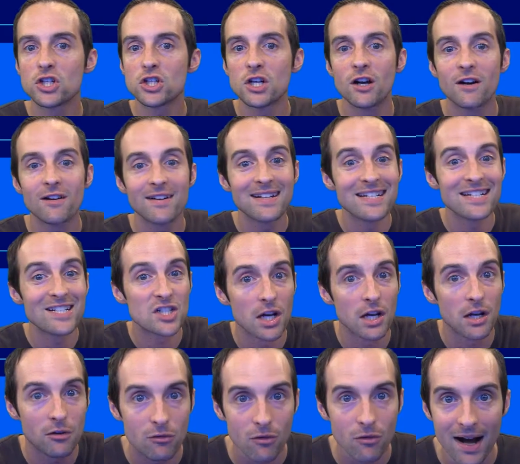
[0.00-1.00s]
charity,
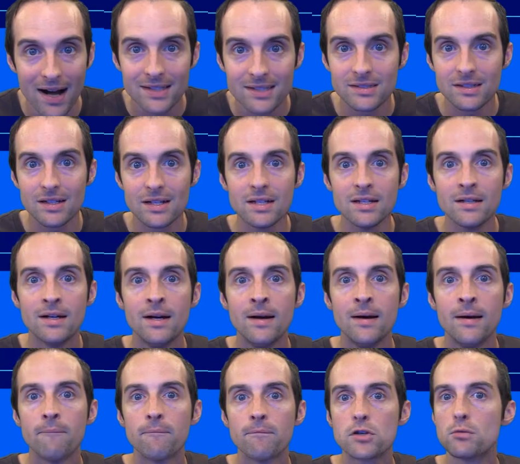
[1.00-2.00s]
generosity,
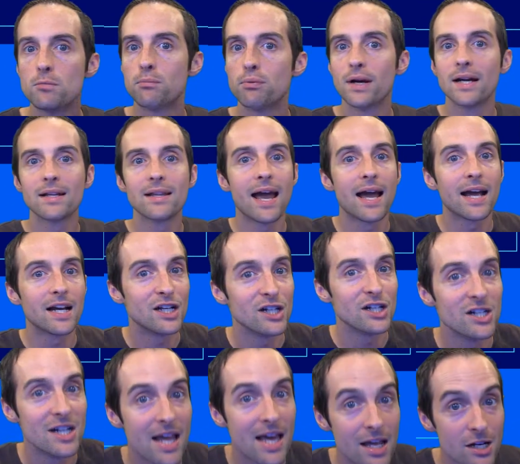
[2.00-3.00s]
to bring that
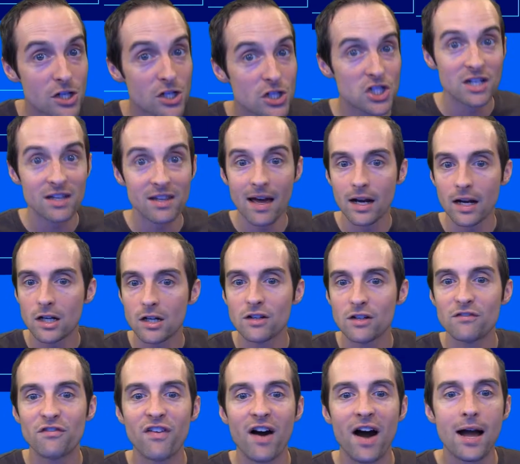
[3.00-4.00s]
good energy, that
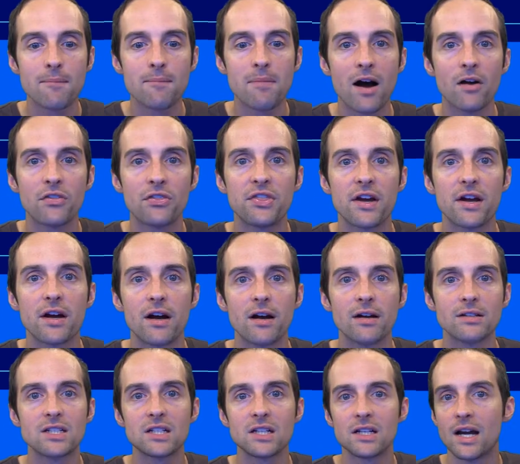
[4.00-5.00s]
good vibe out
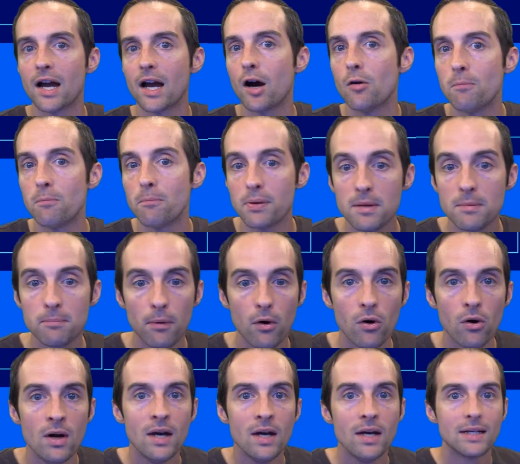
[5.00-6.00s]
there, to help
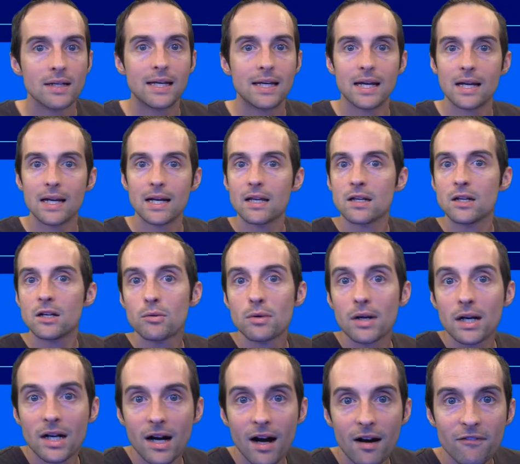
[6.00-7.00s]
people get into
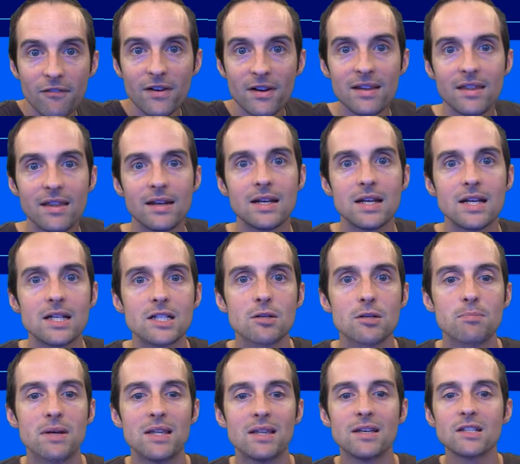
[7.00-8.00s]
recovery that need
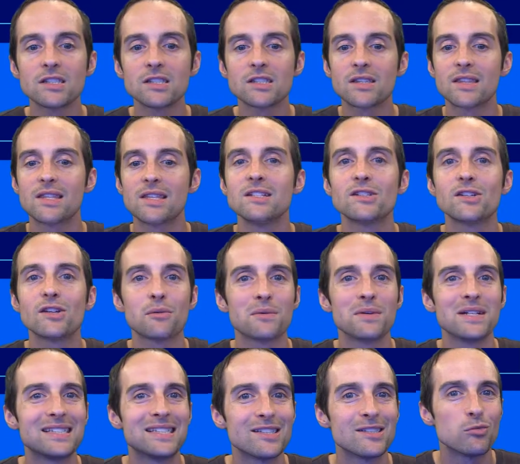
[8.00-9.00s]
to be. These are the
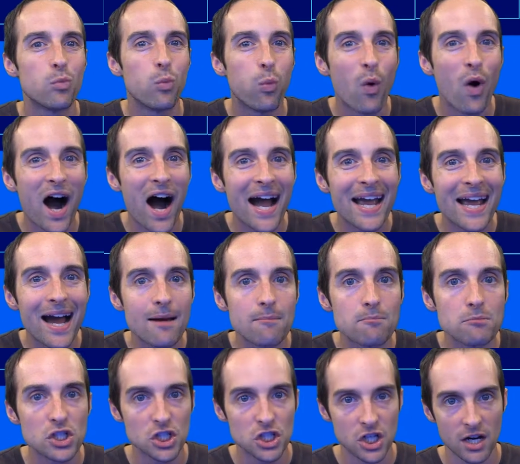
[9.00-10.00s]
reasons why
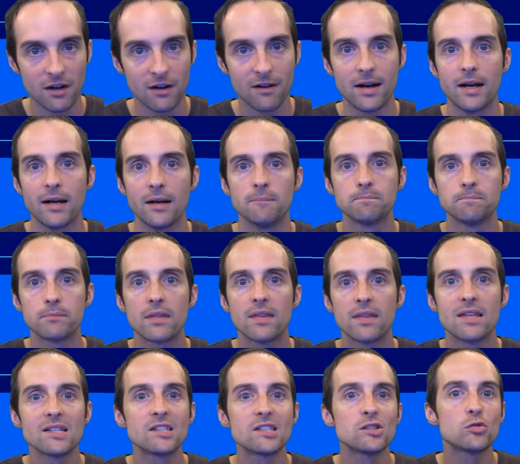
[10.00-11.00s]
I'm sharing.
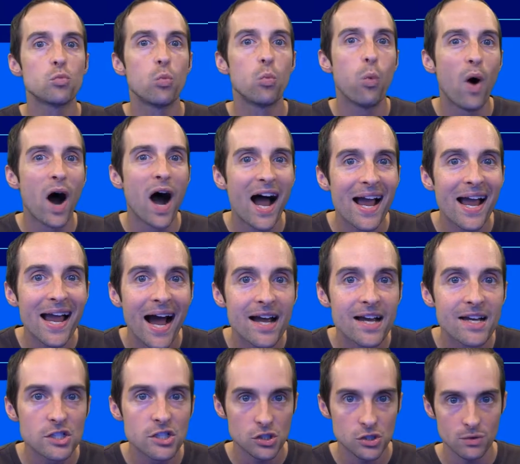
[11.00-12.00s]
This is why
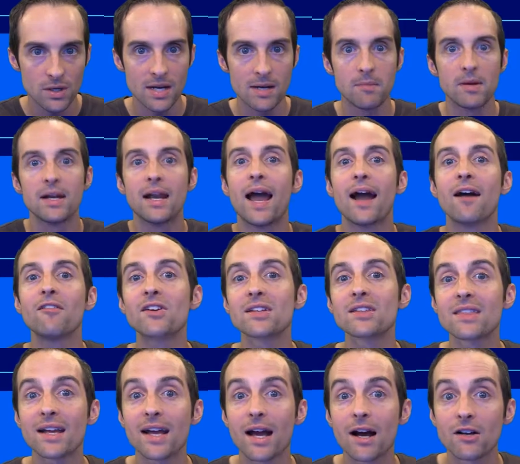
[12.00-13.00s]
I stream. And
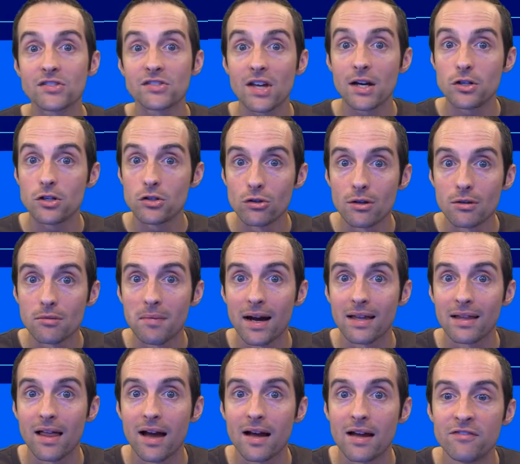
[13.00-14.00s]
everything else I do in
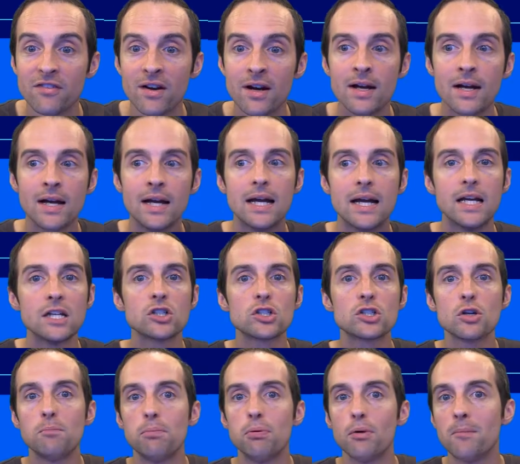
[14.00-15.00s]
my life is
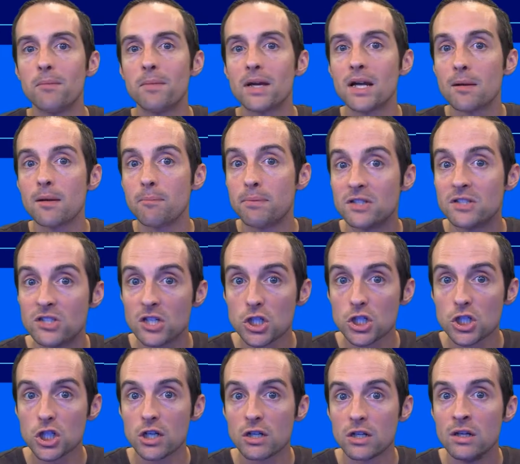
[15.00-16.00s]
to put me in a
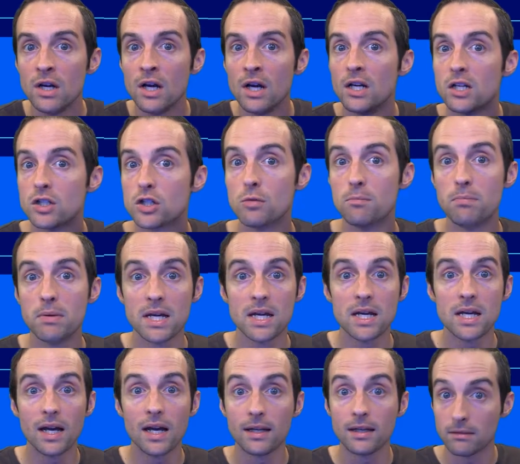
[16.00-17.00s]
position to
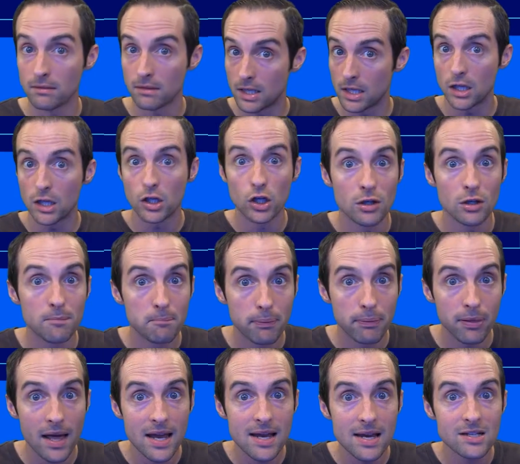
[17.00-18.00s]
be in a good
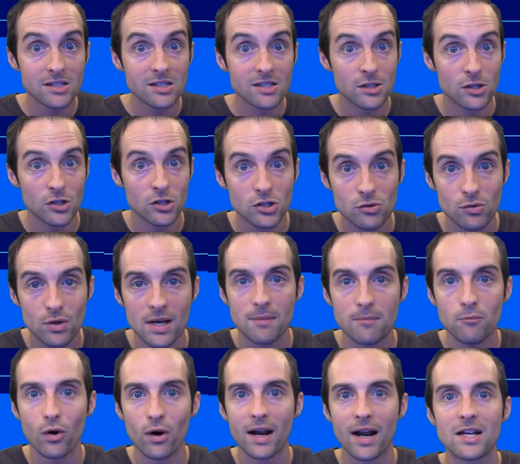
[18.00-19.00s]
place to
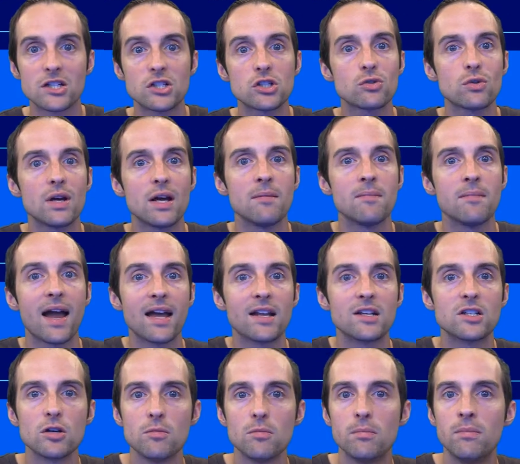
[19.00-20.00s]
stream when I stream,
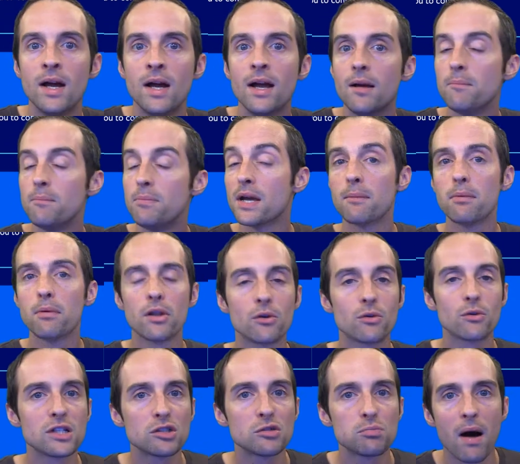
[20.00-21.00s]
and to be able
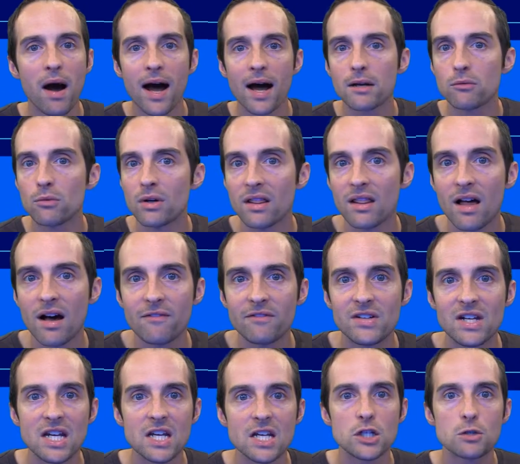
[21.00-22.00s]
to respond with
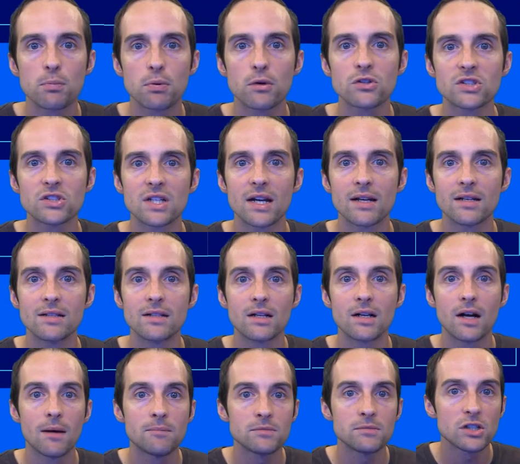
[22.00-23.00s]
love to each person
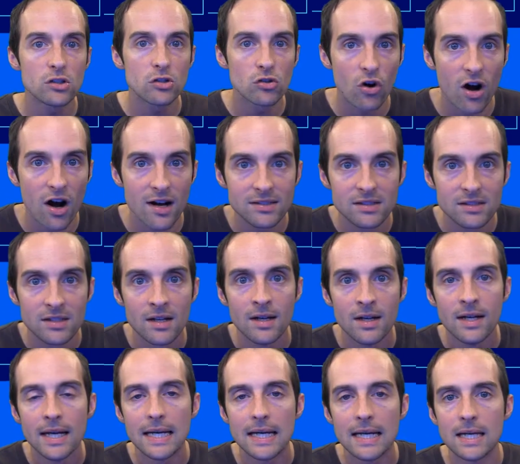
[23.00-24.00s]
that comes across
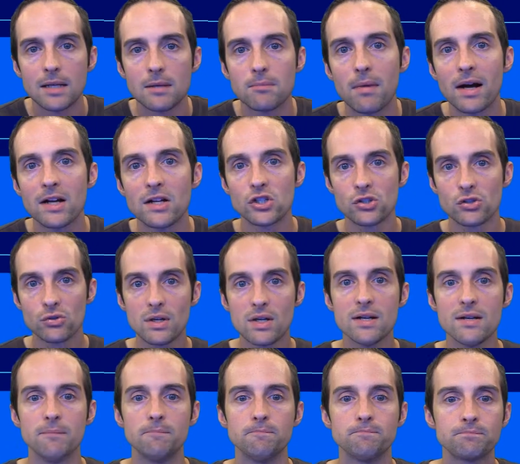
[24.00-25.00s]
in my
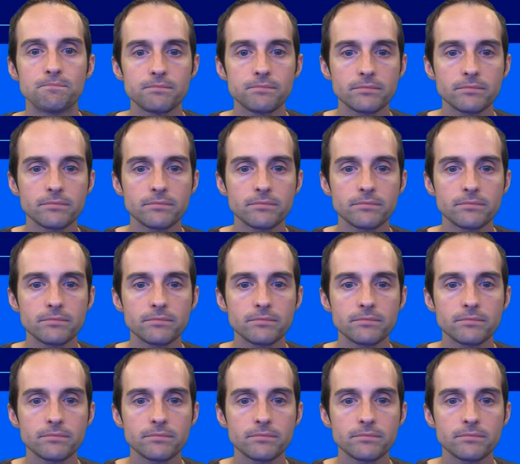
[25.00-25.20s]
stream.